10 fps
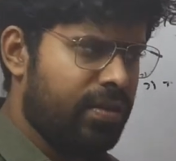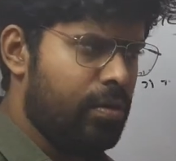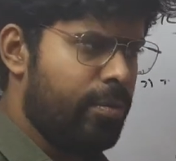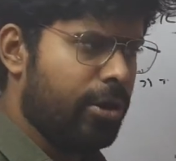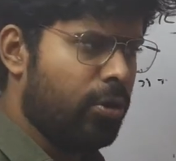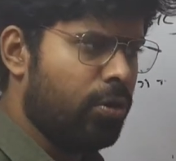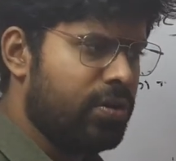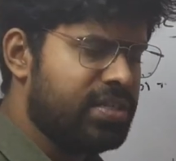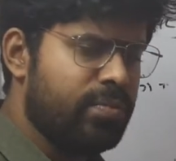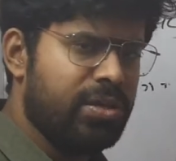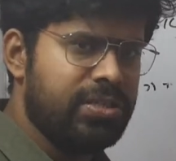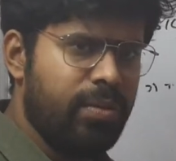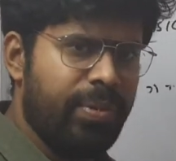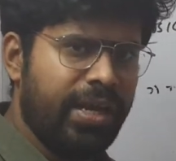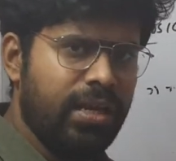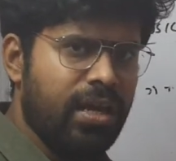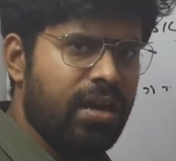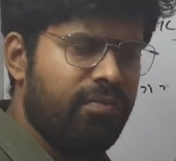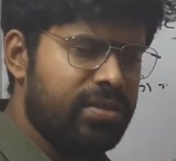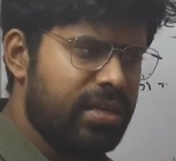There will be acute onset muscle pain
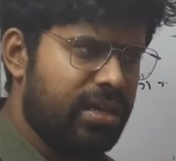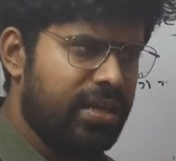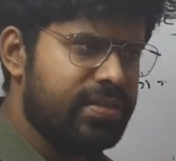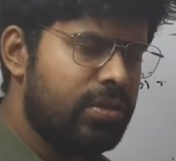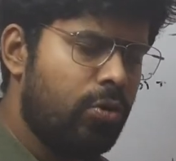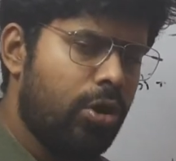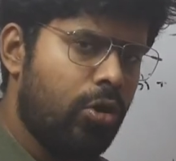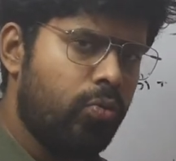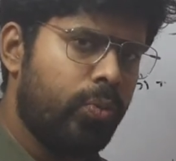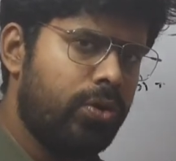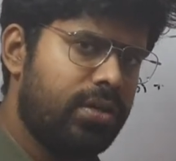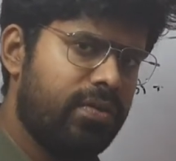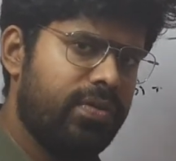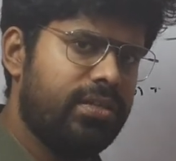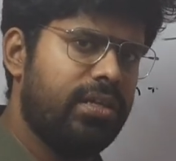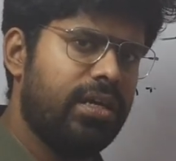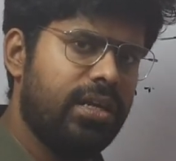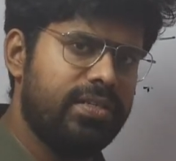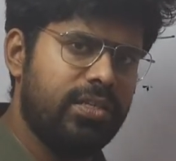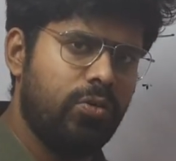with the decrease in urine output, with
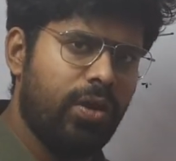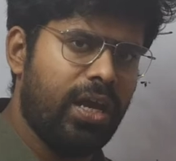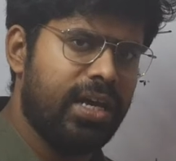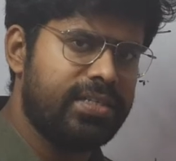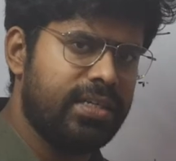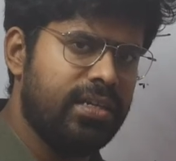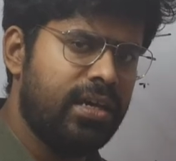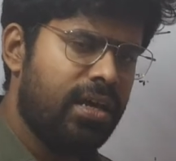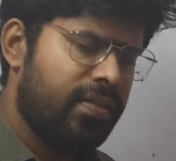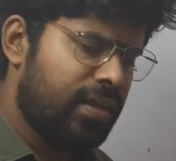increase in uric acid.